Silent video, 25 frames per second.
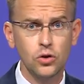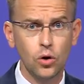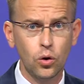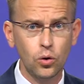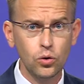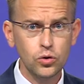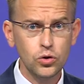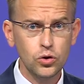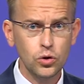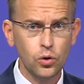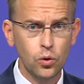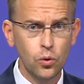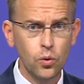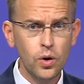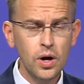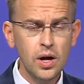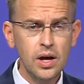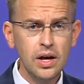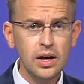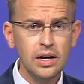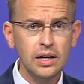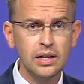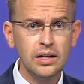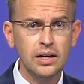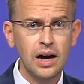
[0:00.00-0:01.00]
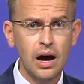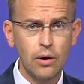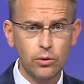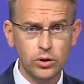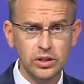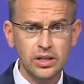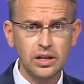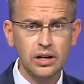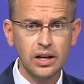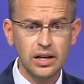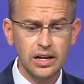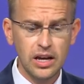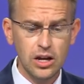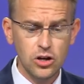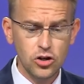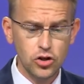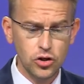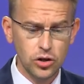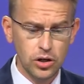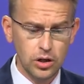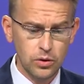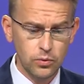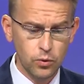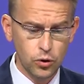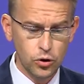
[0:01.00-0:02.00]
Also, uh, our
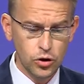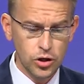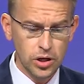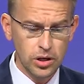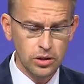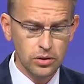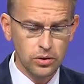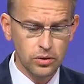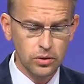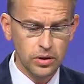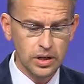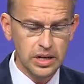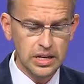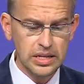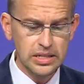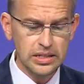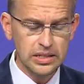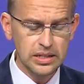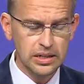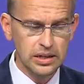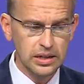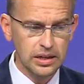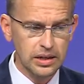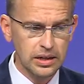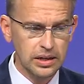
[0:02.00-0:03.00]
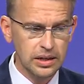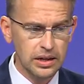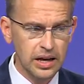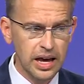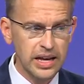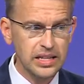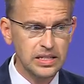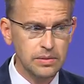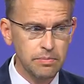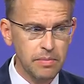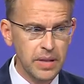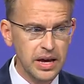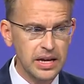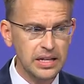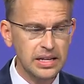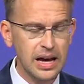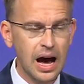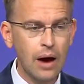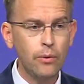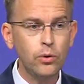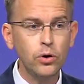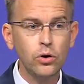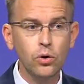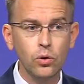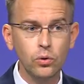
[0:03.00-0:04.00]
delegation in Washington is, uh, has made
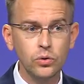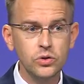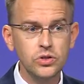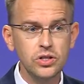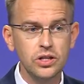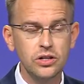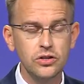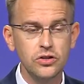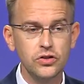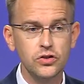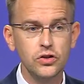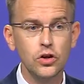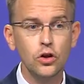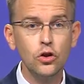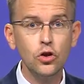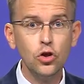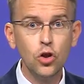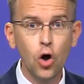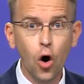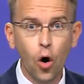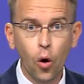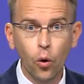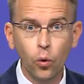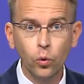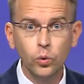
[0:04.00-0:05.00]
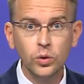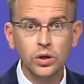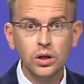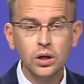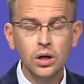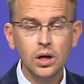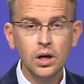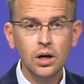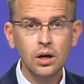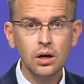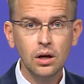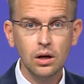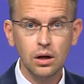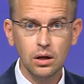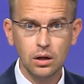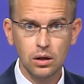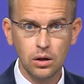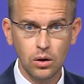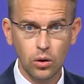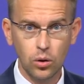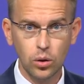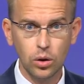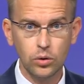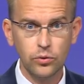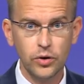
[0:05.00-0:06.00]
our concerns known uh,
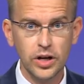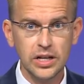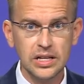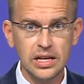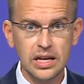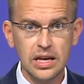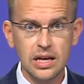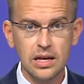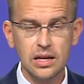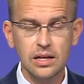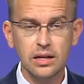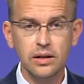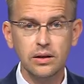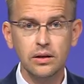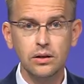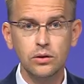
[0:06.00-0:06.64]
already.